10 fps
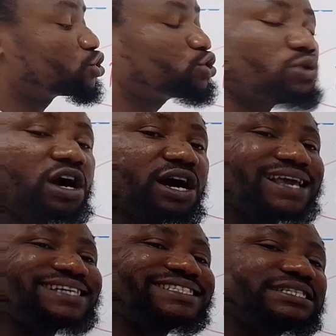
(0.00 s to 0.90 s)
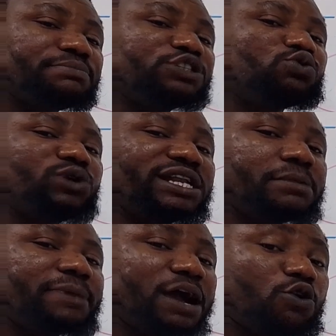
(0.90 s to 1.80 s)
sure is simply talking
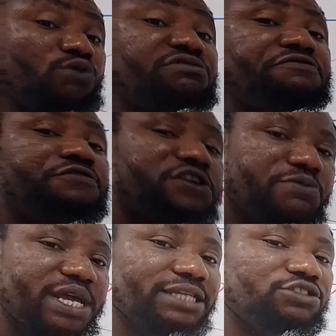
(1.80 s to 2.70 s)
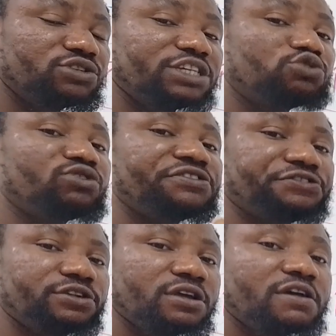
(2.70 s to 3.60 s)
about or referring to the
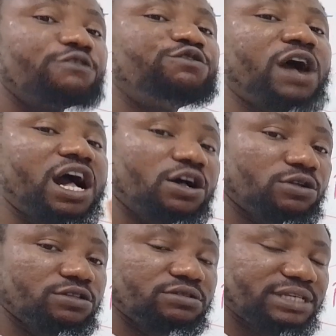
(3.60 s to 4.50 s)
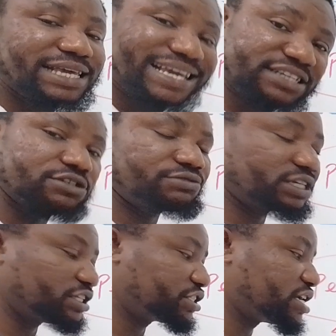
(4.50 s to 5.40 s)
12th vowel in the
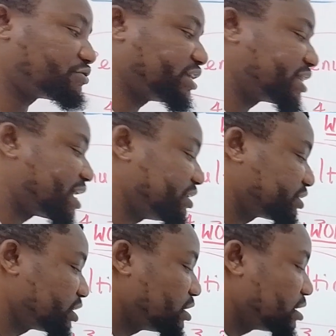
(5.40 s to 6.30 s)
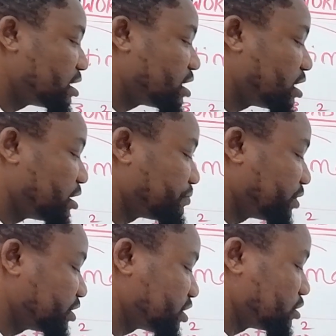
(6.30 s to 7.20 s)
English language. That is,
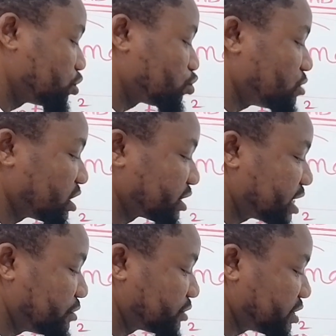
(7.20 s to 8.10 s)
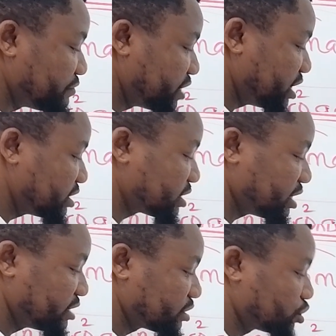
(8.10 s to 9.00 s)
this is the short sound. This
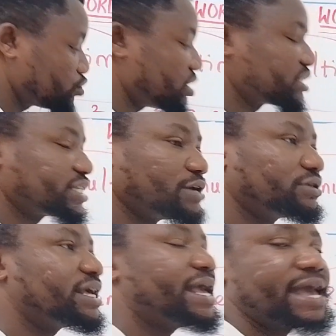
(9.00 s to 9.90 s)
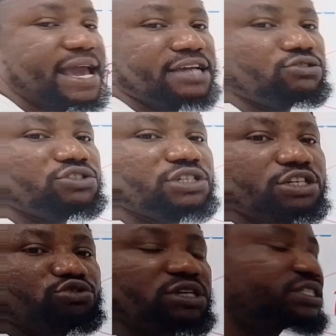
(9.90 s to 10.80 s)
is a short sound. And
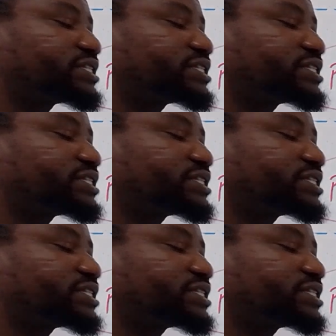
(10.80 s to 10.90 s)
usually the